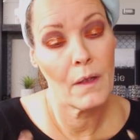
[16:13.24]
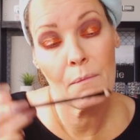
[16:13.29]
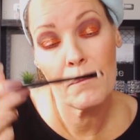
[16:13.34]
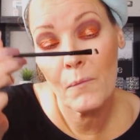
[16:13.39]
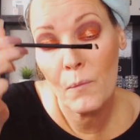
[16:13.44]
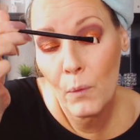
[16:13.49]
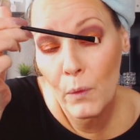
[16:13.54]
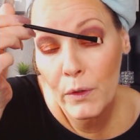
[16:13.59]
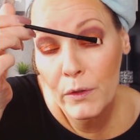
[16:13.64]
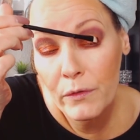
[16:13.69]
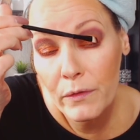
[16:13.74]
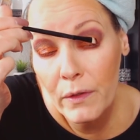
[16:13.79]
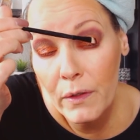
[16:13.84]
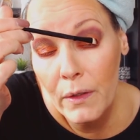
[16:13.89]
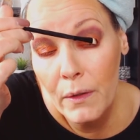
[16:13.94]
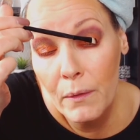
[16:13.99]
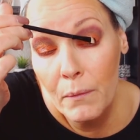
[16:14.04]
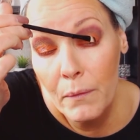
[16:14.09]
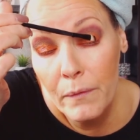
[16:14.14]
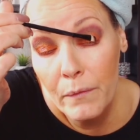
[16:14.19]
I'm
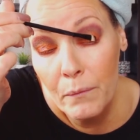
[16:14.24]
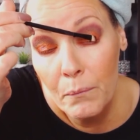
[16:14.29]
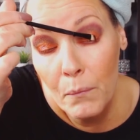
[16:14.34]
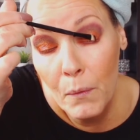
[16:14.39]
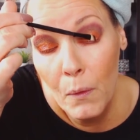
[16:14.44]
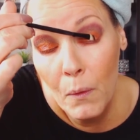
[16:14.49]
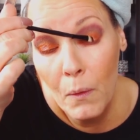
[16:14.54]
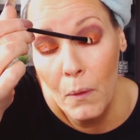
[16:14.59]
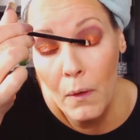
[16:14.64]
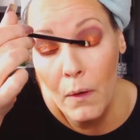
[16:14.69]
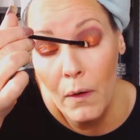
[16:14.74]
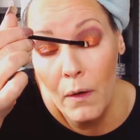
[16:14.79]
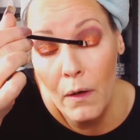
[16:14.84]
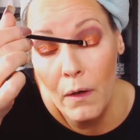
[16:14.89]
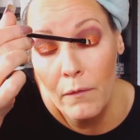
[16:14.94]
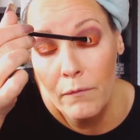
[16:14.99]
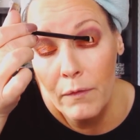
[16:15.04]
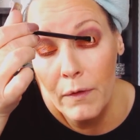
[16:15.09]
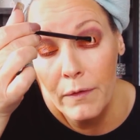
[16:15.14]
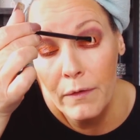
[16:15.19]
wishing it was more
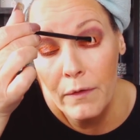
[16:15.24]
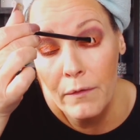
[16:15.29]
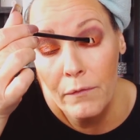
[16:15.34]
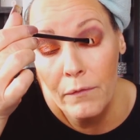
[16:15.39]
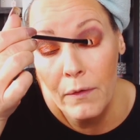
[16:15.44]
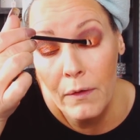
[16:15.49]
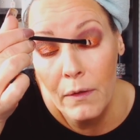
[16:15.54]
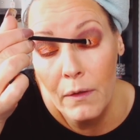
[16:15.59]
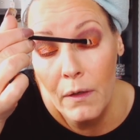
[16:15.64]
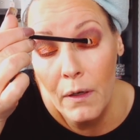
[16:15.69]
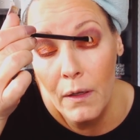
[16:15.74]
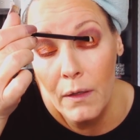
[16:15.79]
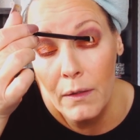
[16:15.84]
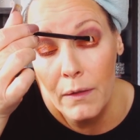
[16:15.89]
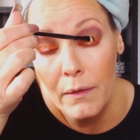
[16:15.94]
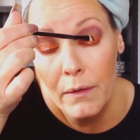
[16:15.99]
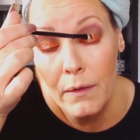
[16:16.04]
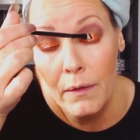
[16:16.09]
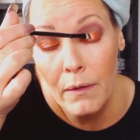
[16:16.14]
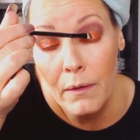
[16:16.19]
of a different
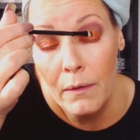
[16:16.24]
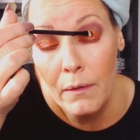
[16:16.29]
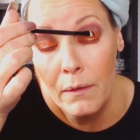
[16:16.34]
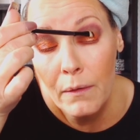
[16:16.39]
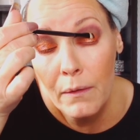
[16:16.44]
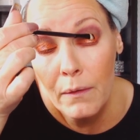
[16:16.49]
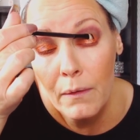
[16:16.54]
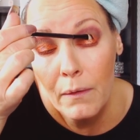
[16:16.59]
color,